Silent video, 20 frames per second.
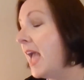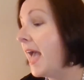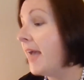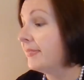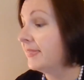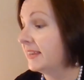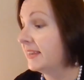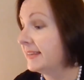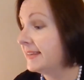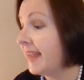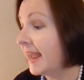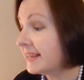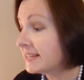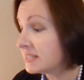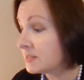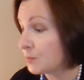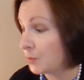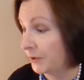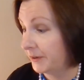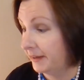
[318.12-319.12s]
The next
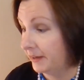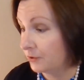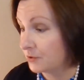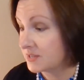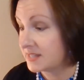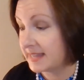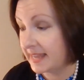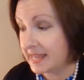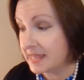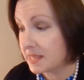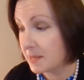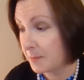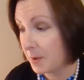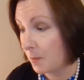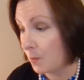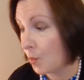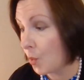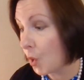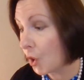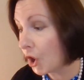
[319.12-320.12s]
morning,
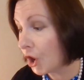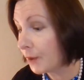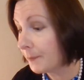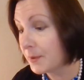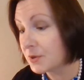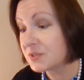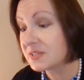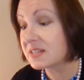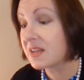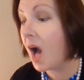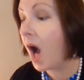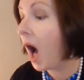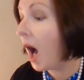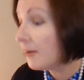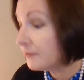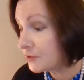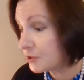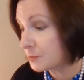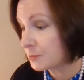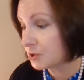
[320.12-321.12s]
Chrysanthemum wore her most
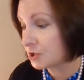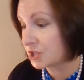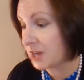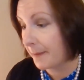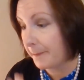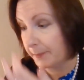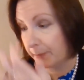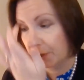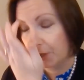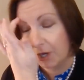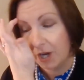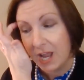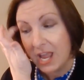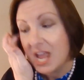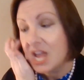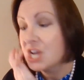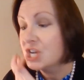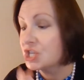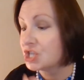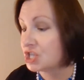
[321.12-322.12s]
comfortable jumper.
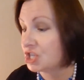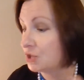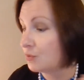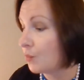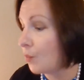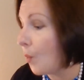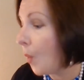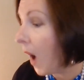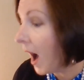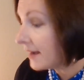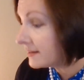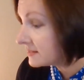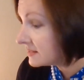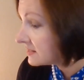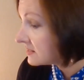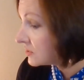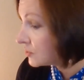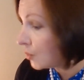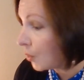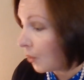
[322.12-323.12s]
She walked to
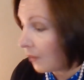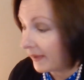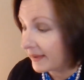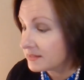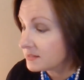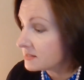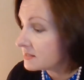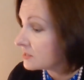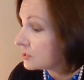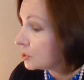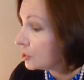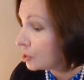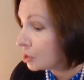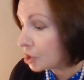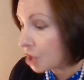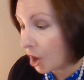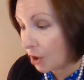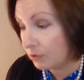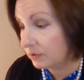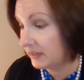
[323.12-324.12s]
school as
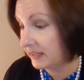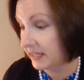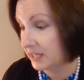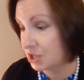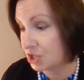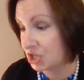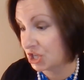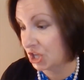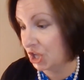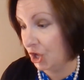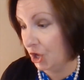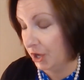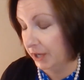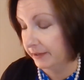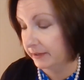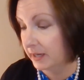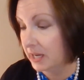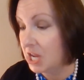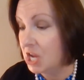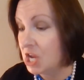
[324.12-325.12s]
slowly as she could.
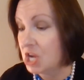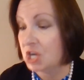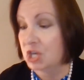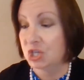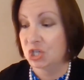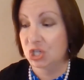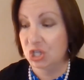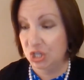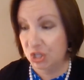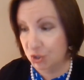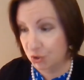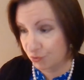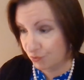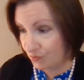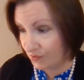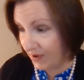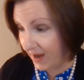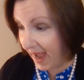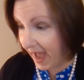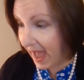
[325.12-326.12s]
She
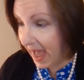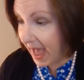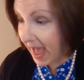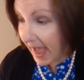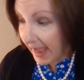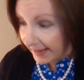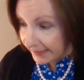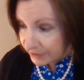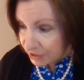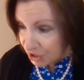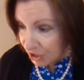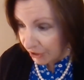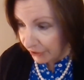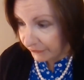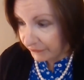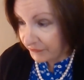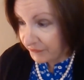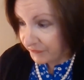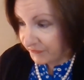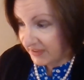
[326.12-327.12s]
dragged her
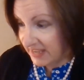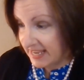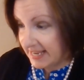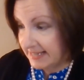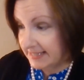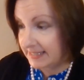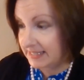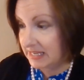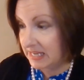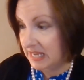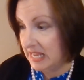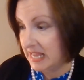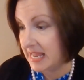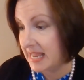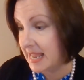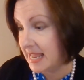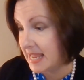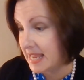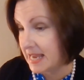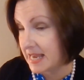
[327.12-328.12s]
feet
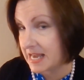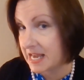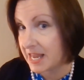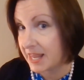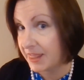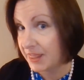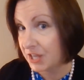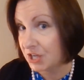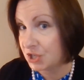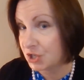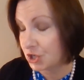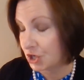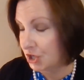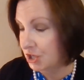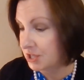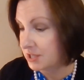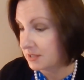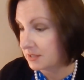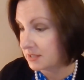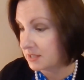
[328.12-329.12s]
in the
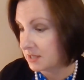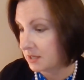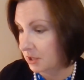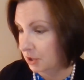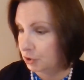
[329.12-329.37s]
dirt.